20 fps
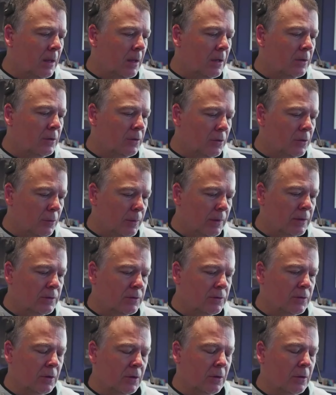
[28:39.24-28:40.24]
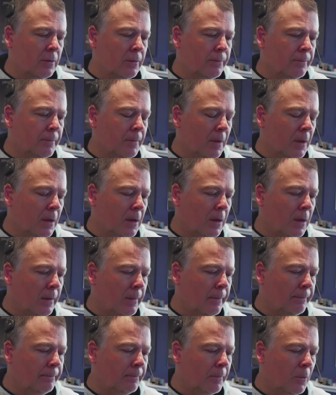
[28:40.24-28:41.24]
in doing so,
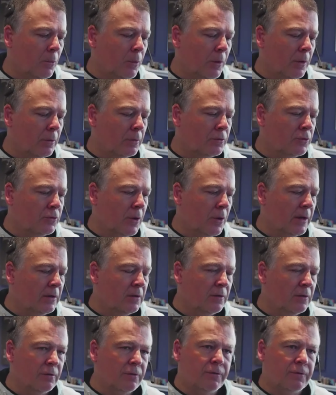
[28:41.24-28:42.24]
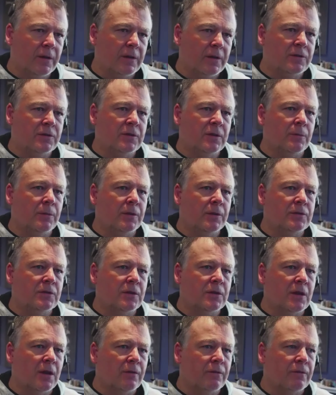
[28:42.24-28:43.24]
we're trying to fix some of the
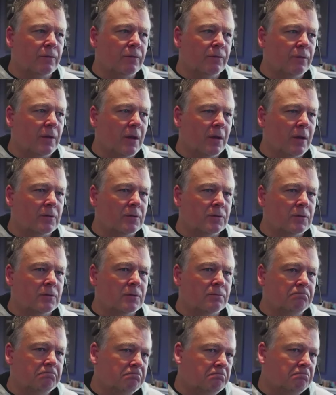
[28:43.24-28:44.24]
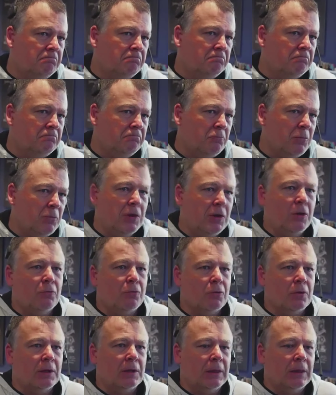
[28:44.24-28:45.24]
stuff that we
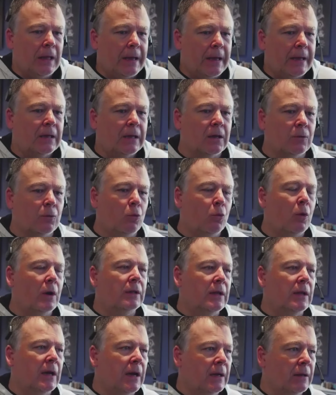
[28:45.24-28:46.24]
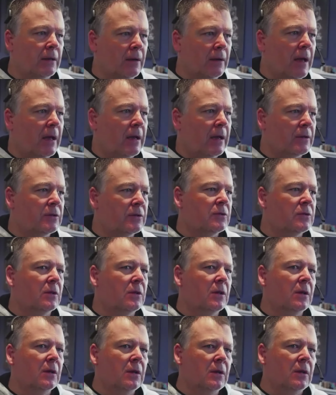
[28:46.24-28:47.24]
don't really like in 1.x,
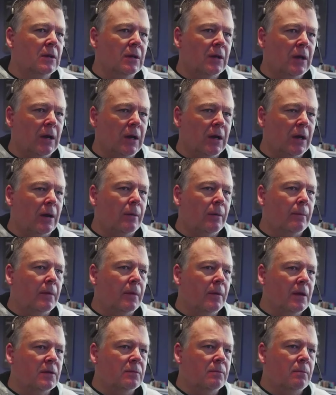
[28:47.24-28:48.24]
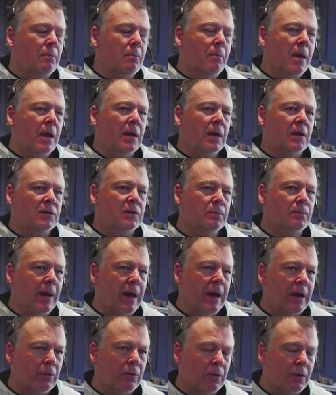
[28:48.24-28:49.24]
as make it as
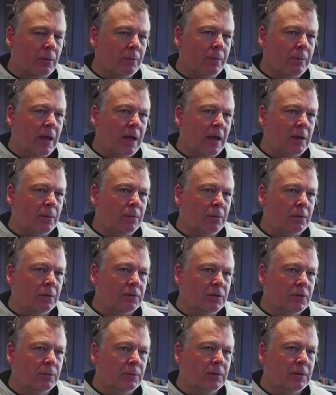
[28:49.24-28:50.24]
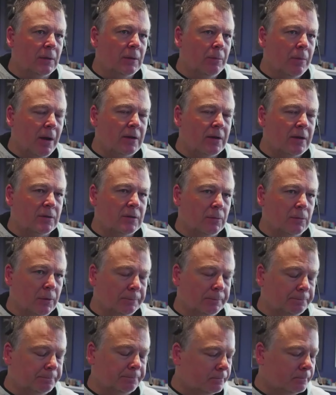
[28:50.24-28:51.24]
backward compatible as humanly
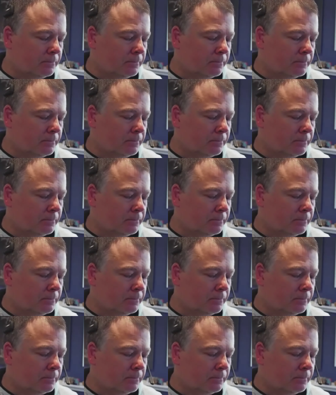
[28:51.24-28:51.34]
possible